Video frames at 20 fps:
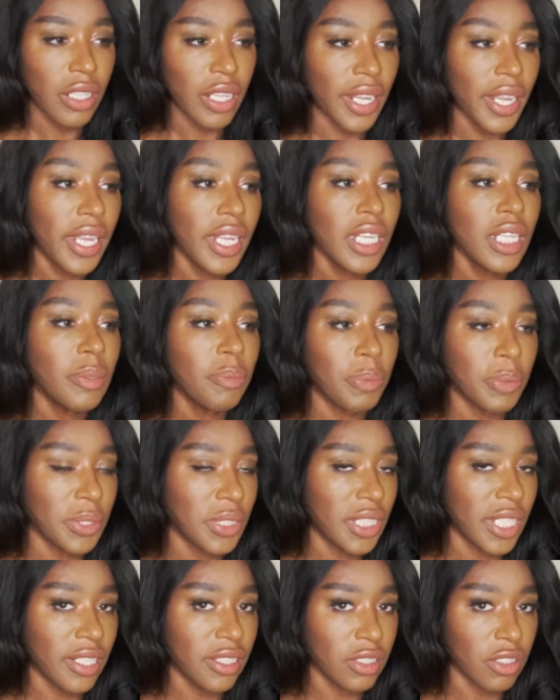
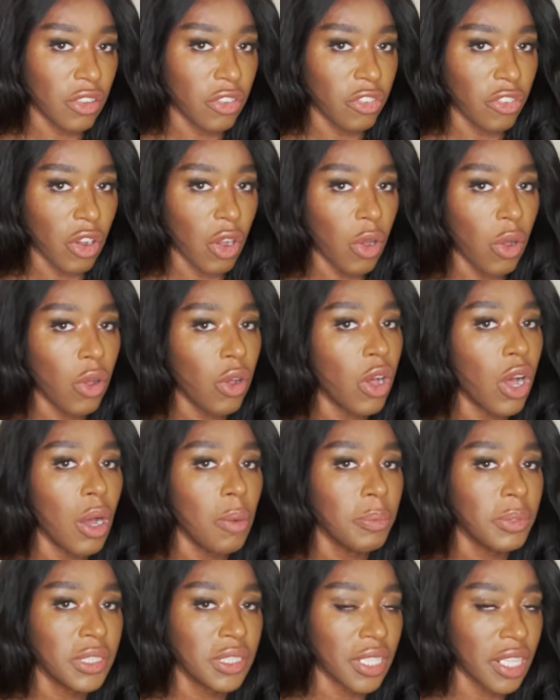80% of all
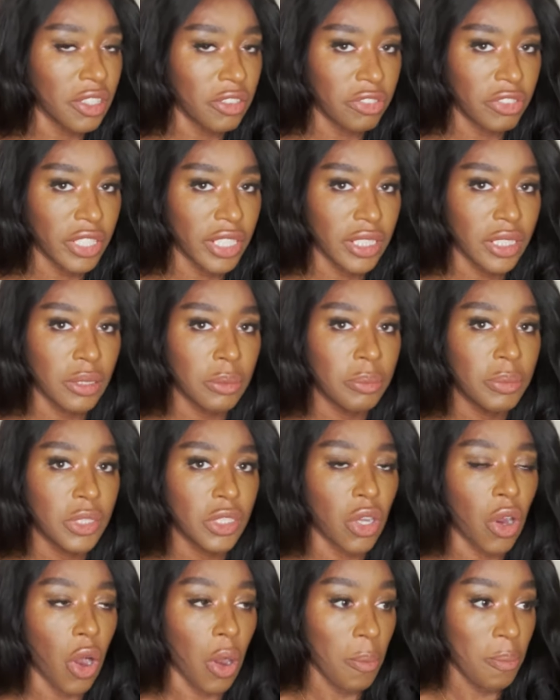homicide
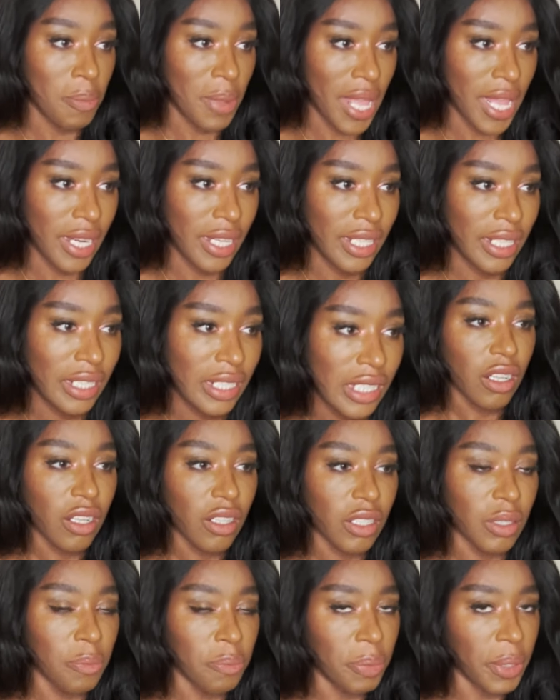victims are men,
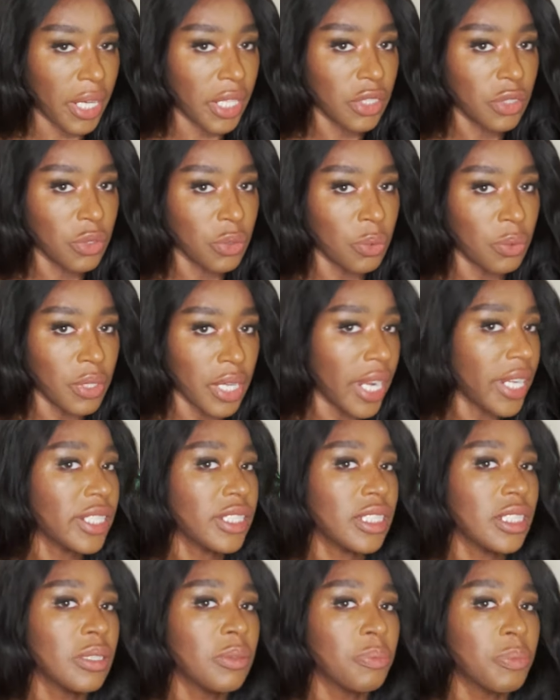compared to
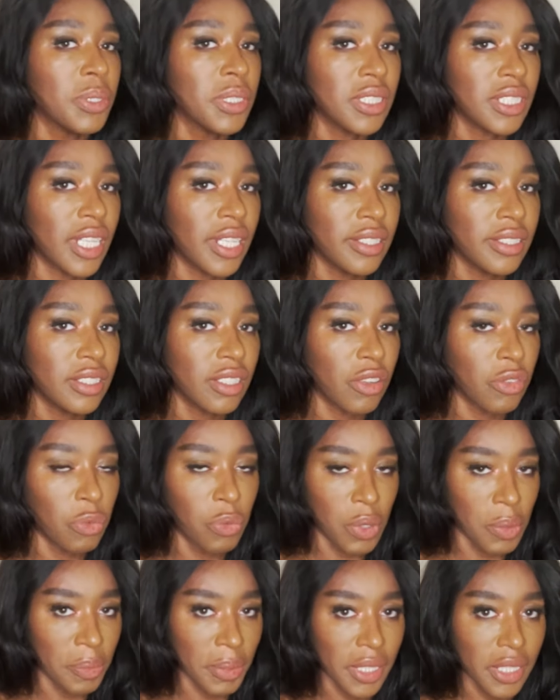19%
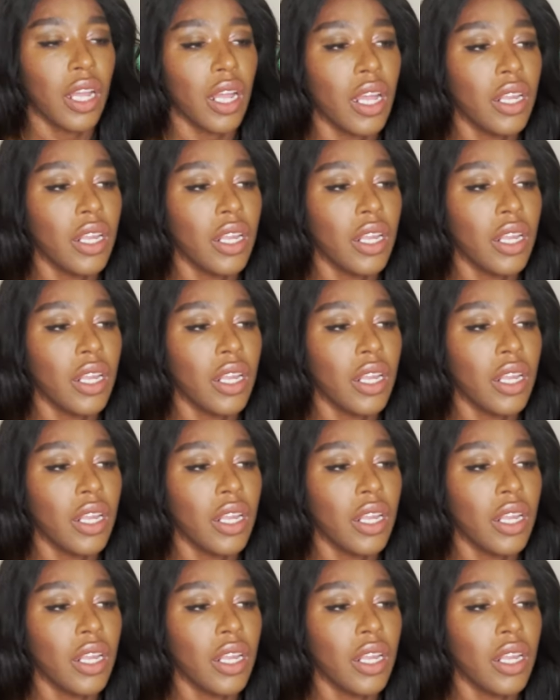of women.